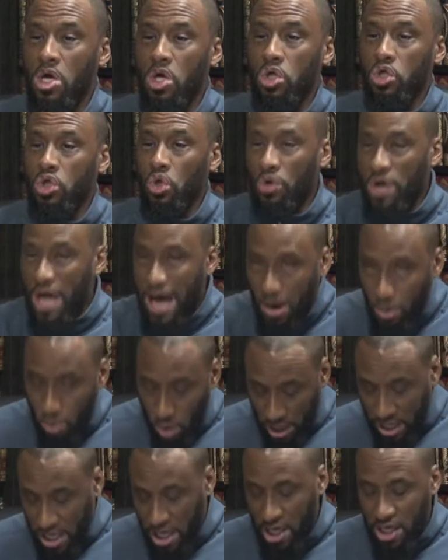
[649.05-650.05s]
So now
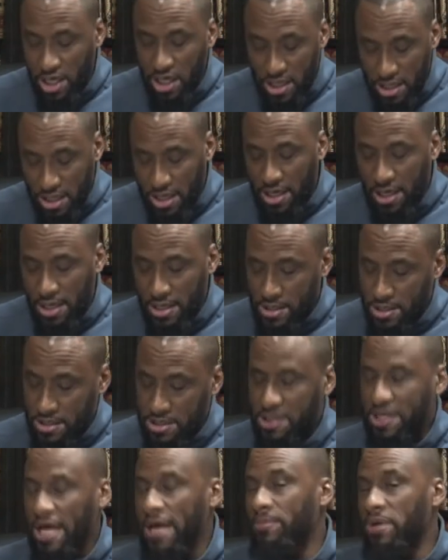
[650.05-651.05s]
we're getting the, the
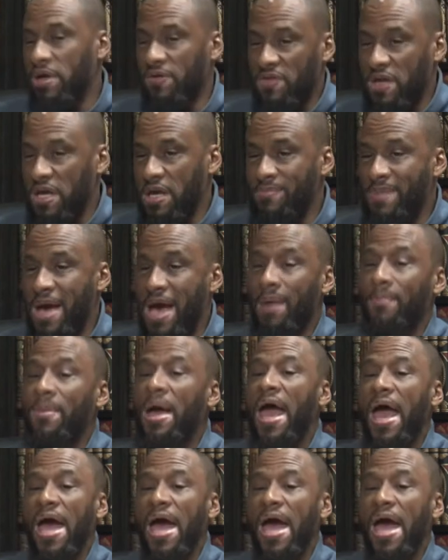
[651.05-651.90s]
statement of the Imam,